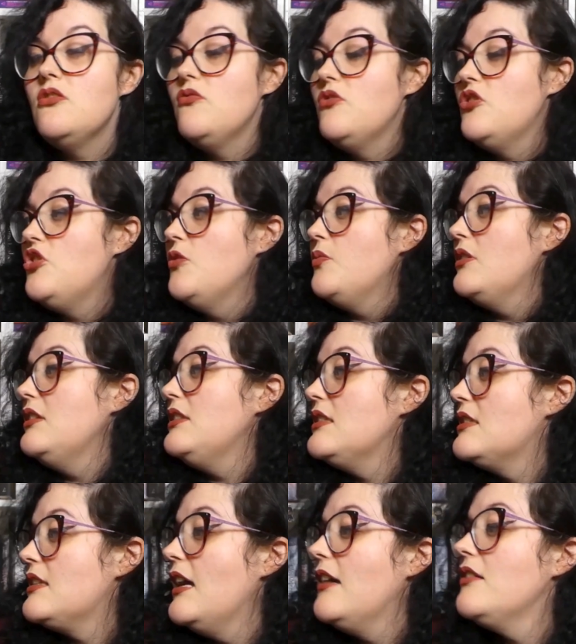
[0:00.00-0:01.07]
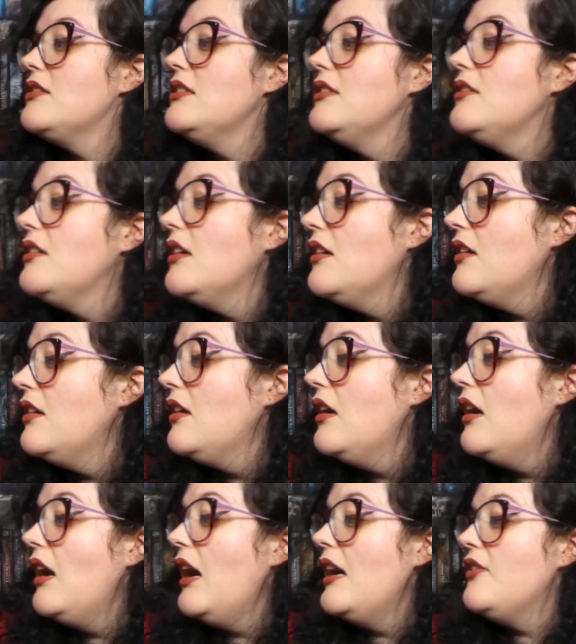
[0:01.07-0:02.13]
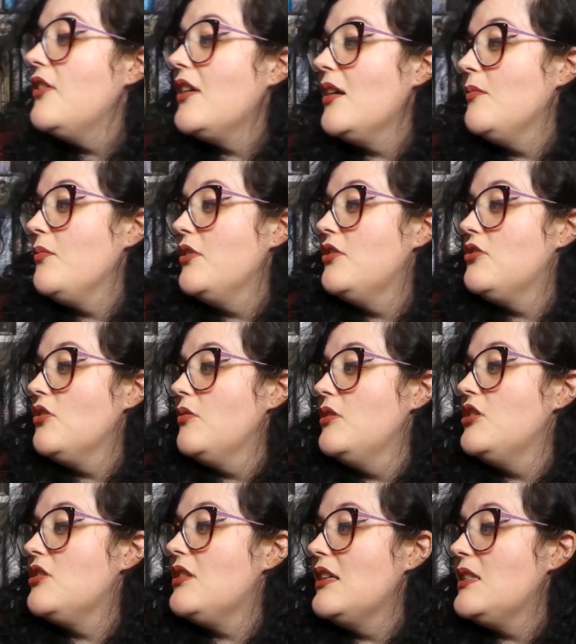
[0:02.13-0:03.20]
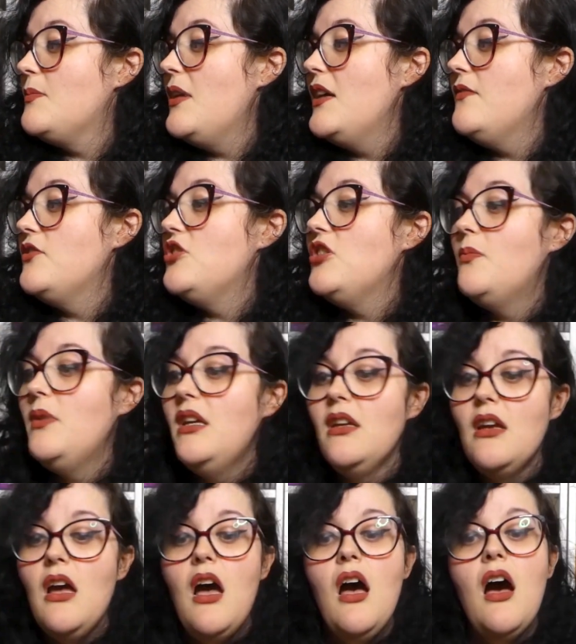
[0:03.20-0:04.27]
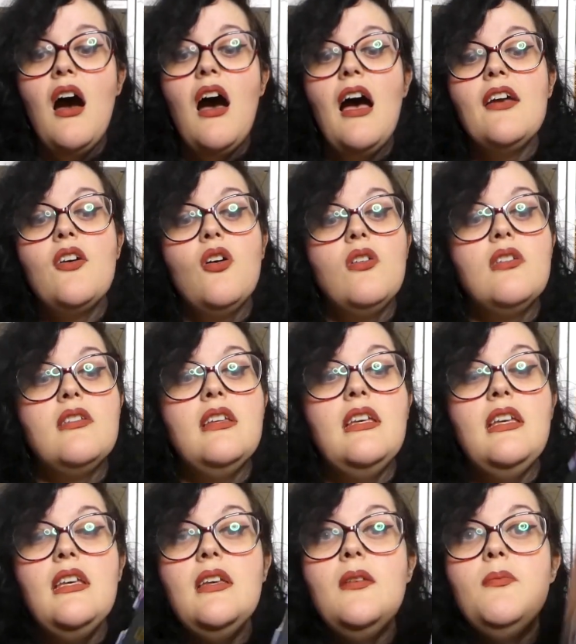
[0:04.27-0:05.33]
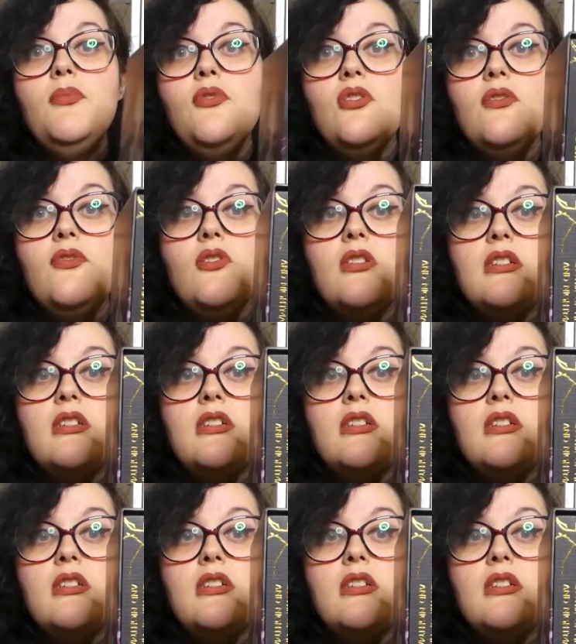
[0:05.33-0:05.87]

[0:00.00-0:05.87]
stupidly discounted, I think I'm pretty sure we just had to pay for shipping, I got the beautiful